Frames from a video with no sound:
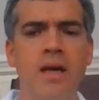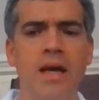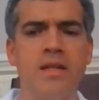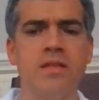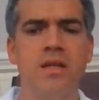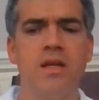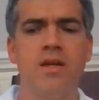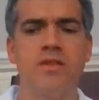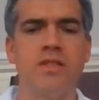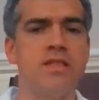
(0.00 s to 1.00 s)
and
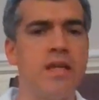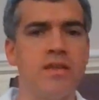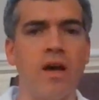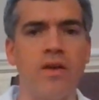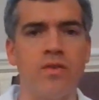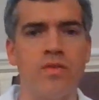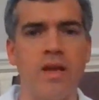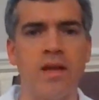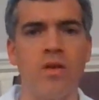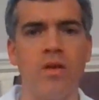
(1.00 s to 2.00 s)
to seek to
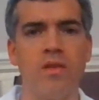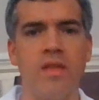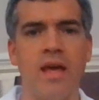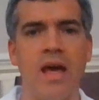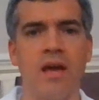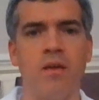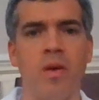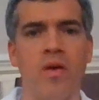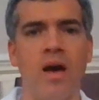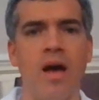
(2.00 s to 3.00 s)
understand all that they can
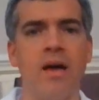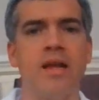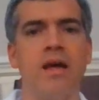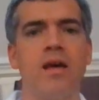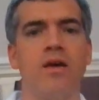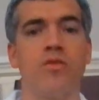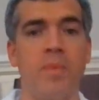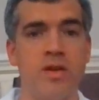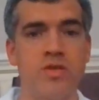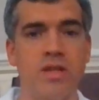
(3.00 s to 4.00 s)
about God,
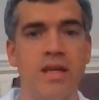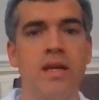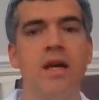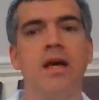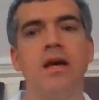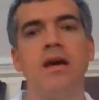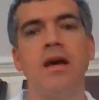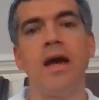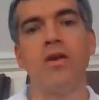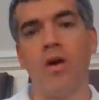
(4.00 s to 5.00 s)
especially,
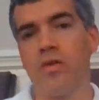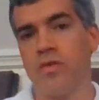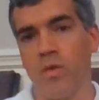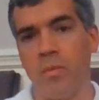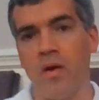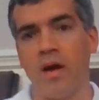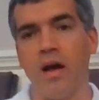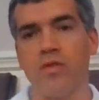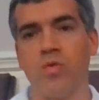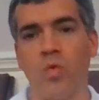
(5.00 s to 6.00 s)
and also about
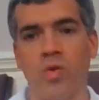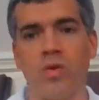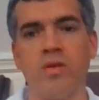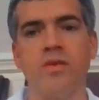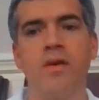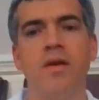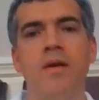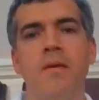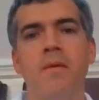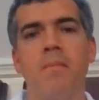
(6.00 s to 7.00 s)
God's world.
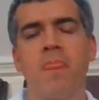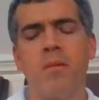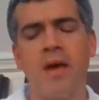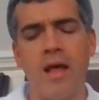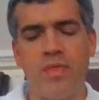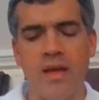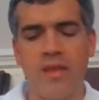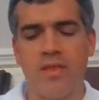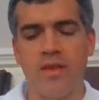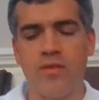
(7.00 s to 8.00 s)
But I
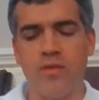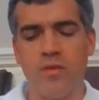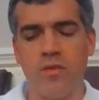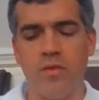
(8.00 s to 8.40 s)
think this